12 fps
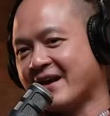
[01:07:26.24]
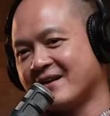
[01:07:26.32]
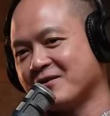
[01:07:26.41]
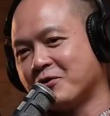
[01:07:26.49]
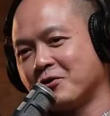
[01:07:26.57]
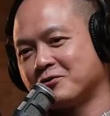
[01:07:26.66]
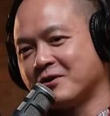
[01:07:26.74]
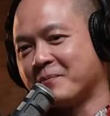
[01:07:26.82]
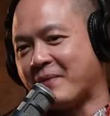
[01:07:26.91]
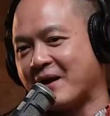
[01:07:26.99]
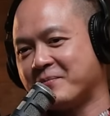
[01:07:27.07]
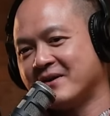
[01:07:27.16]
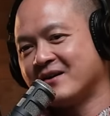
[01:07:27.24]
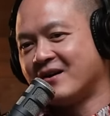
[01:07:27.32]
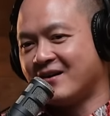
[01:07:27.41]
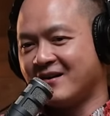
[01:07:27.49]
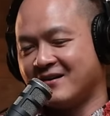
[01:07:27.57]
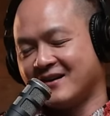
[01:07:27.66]
can go to the Parliament
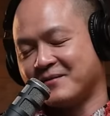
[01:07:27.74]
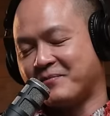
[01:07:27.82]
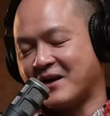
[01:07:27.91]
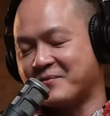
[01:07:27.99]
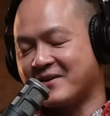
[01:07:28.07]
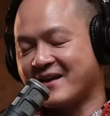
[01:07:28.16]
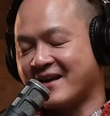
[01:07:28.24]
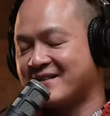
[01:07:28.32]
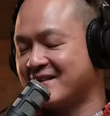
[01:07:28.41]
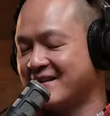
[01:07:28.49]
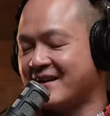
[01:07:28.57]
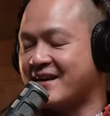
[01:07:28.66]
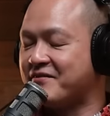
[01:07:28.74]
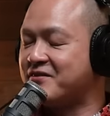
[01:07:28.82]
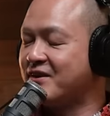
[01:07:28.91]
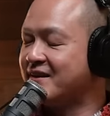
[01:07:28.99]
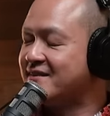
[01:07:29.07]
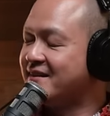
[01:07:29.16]
Hall, uh, Parliament canteen, and have
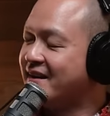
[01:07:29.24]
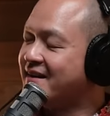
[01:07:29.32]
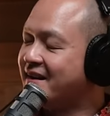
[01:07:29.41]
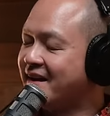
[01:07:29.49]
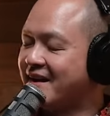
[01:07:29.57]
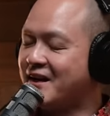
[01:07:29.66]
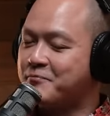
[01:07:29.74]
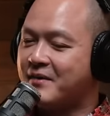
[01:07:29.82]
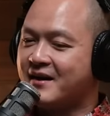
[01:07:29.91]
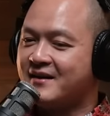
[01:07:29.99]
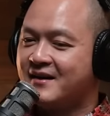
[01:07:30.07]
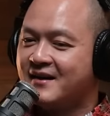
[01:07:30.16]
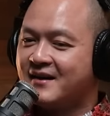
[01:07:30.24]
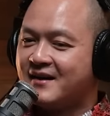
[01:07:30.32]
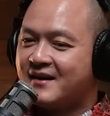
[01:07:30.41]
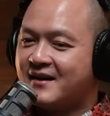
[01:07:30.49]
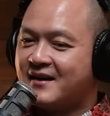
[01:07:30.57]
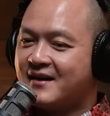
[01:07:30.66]
drinks here and there, lah. But
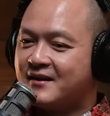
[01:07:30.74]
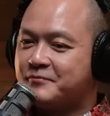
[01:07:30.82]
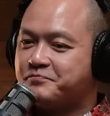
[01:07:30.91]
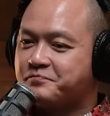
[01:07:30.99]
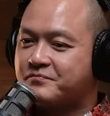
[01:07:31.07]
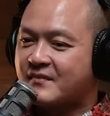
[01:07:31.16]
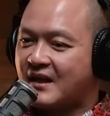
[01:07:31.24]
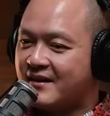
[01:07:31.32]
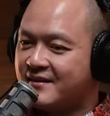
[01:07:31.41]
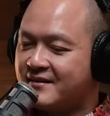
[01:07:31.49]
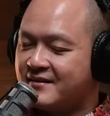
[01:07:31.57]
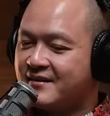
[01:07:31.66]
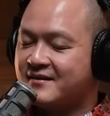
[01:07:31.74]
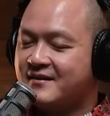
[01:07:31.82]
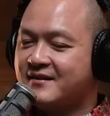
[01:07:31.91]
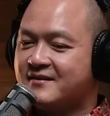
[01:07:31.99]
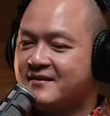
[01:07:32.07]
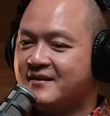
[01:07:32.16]
um, uh, here
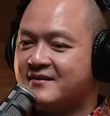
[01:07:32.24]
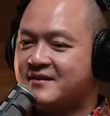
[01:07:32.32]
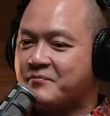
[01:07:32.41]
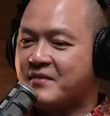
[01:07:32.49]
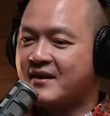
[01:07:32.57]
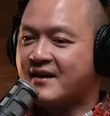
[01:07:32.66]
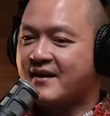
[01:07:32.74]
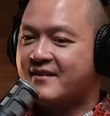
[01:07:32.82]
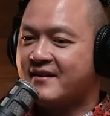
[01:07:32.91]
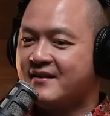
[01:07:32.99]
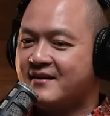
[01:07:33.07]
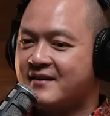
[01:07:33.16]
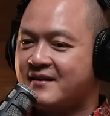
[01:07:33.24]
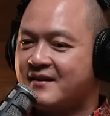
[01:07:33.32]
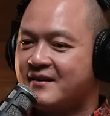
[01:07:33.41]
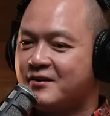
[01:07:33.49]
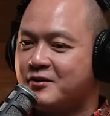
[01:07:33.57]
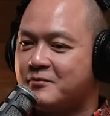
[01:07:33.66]
here here's something that I think uh,
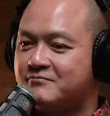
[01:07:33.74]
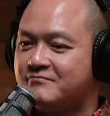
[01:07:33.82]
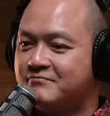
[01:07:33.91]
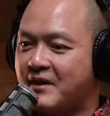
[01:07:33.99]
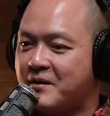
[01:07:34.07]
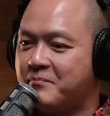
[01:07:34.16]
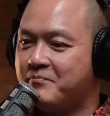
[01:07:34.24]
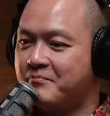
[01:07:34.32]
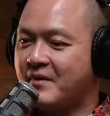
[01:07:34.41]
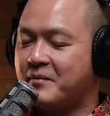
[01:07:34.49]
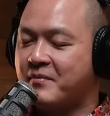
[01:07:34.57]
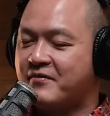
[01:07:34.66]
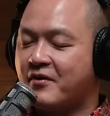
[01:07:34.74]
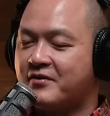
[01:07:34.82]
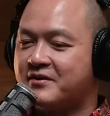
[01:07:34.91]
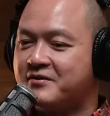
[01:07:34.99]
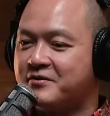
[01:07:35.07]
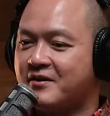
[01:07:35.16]
you know may may be
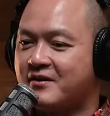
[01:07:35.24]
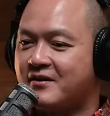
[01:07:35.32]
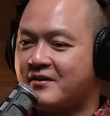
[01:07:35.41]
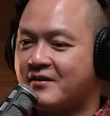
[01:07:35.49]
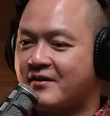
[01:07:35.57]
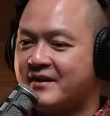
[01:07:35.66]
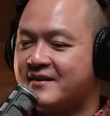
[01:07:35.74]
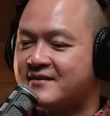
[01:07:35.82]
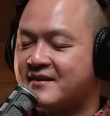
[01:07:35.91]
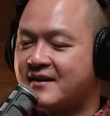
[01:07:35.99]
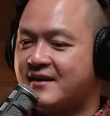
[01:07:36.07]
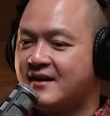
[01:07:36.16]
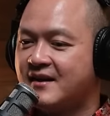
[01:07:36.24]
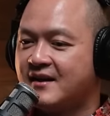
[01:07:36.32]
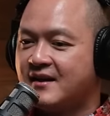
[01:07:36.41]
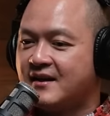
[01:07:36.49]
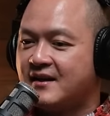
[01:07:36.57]
foreign to your audience, lah. Mm-hmm.